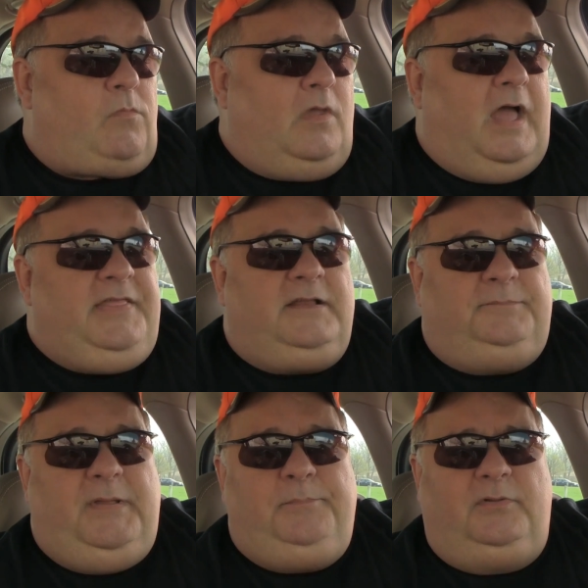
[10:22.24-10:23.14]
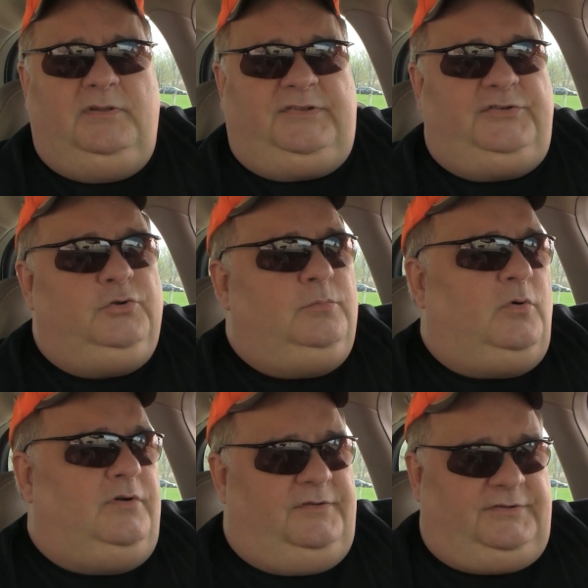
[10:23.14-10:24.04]
I think people assume
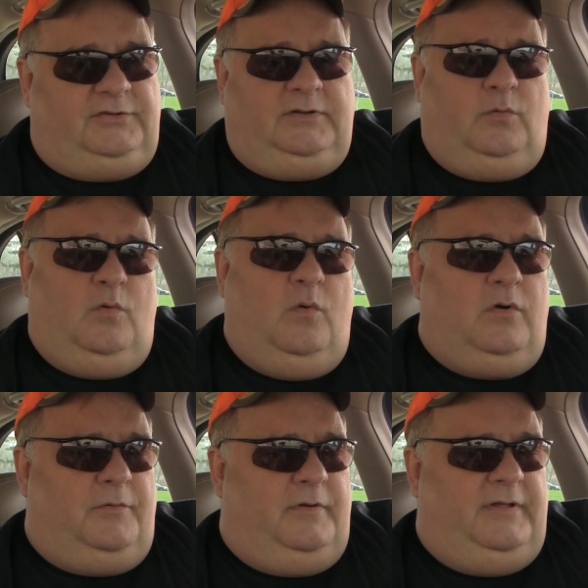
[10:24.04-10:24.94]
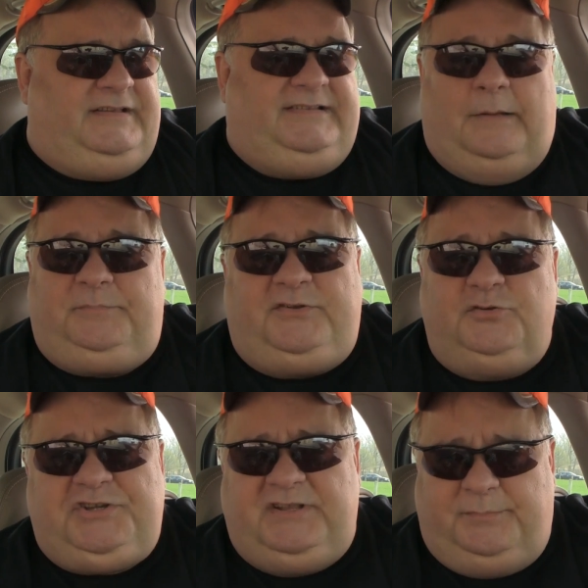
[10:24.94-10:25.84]
or accept
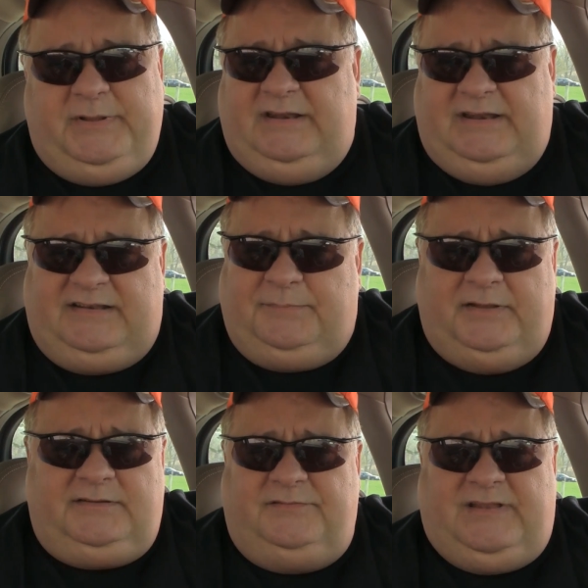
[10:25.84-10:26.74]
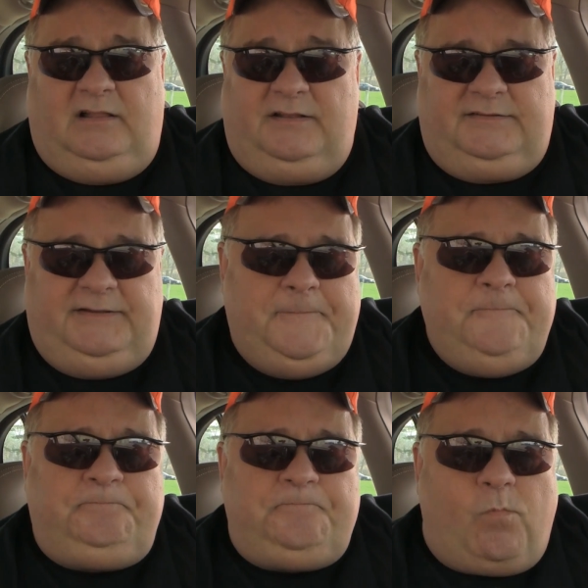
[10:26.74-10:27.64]
sushi as being an expensive delicacy.
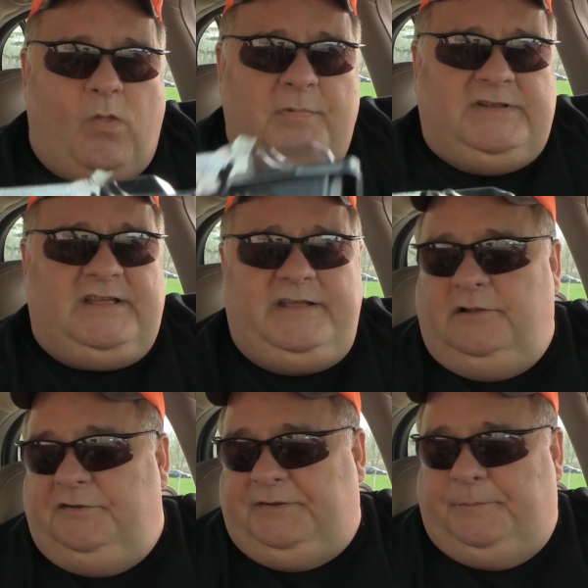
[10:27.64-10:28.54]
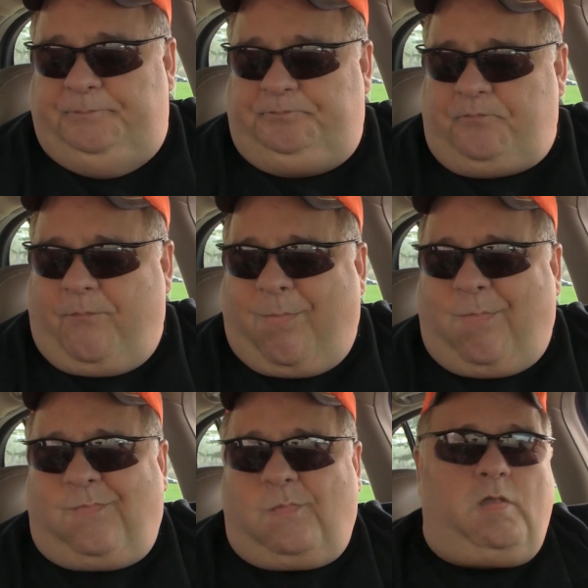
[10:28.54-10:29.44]
I'm going to tell you a little something.
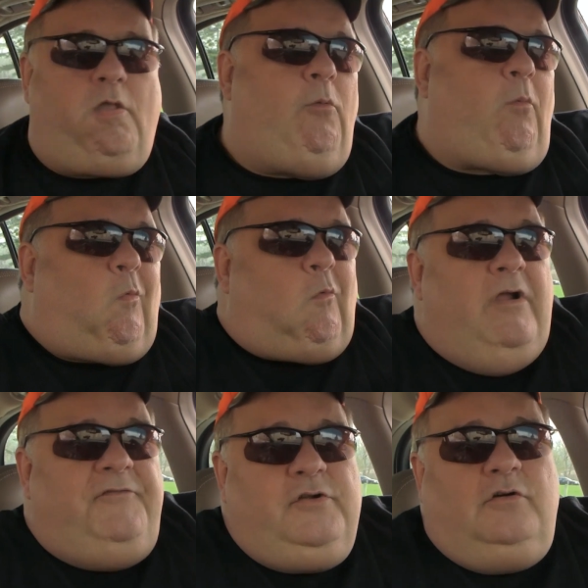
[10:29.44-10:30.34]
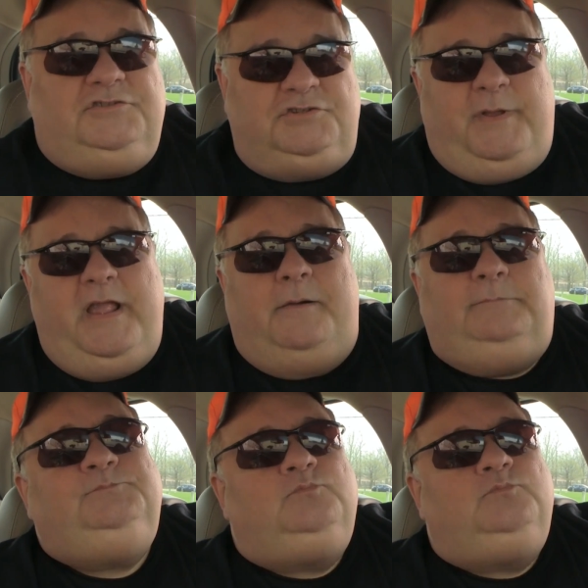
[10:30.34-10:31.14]
If you go to Japan,